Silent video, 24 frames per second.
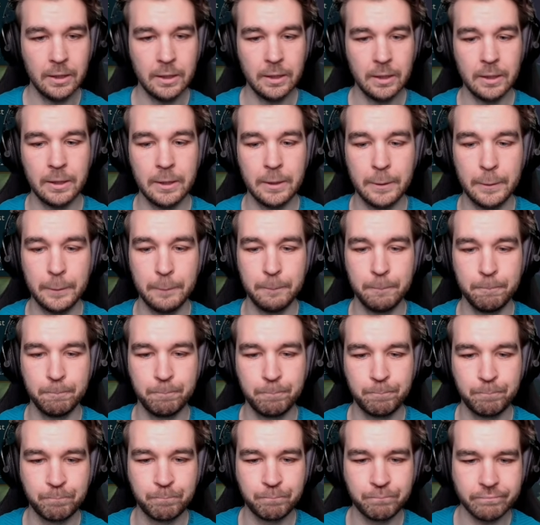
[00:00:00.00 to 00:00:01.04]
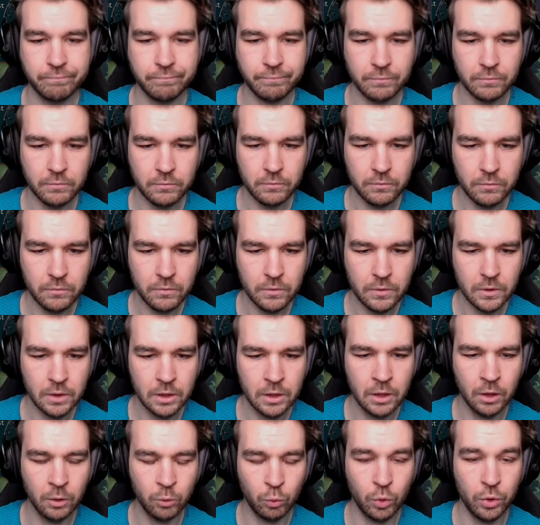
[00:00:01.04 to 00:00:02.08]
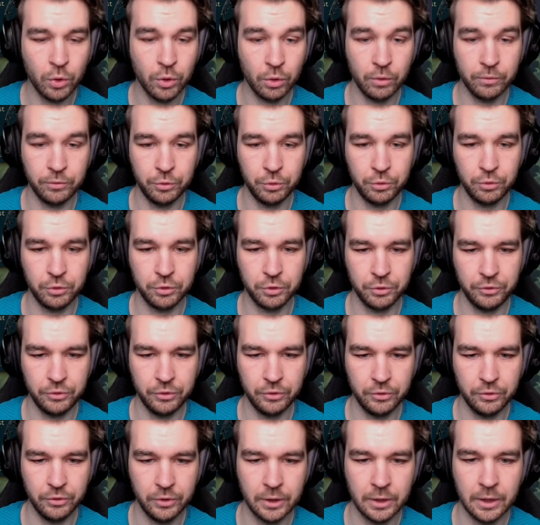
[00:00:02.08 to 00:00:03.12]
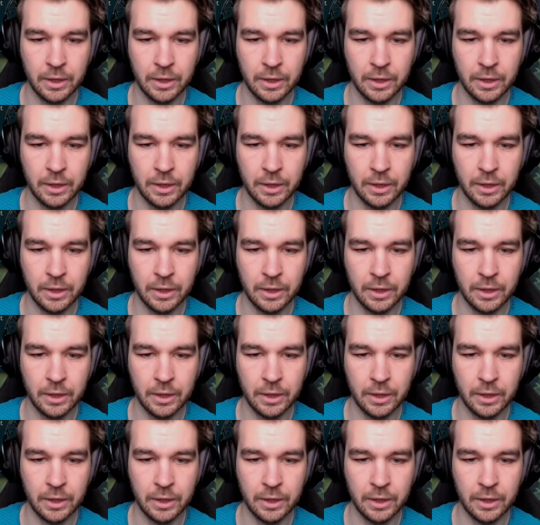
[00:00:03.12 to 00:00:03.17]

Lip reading: One of two choices,